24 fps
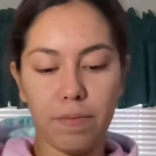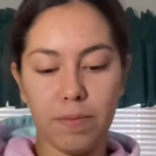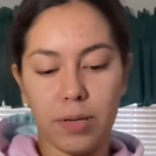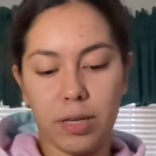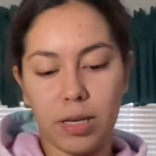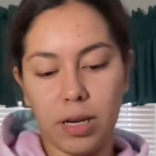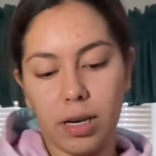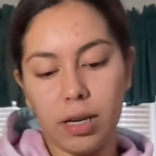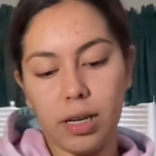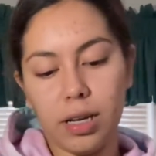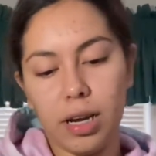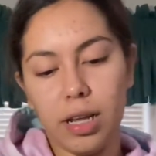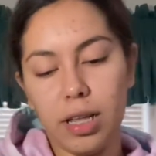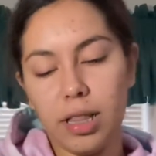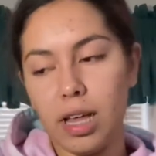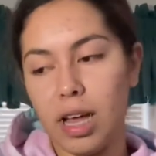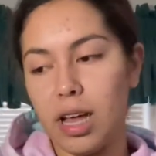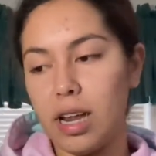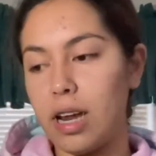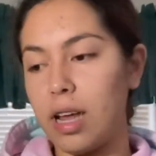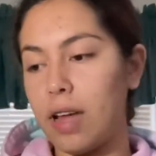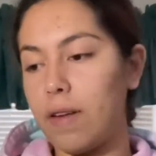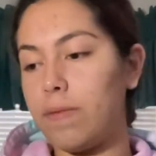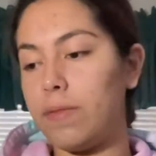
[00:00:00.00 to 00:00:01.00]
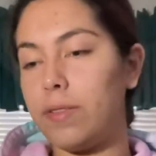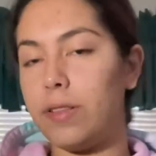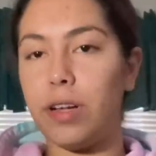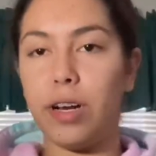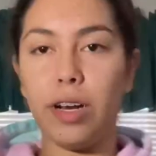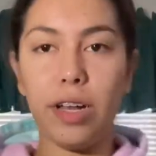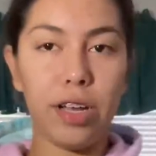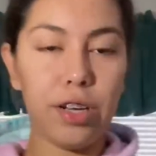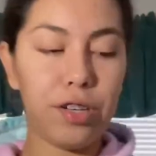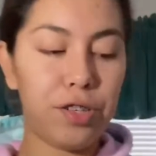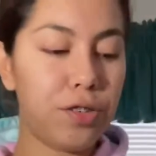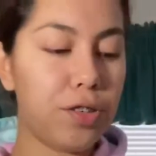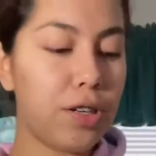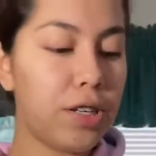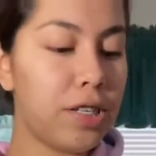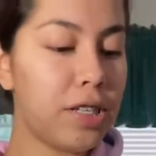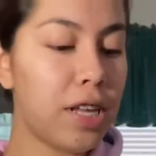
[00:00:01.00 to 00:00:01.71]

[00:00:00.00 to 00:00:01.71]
done cutting that, and I have a lot of extras,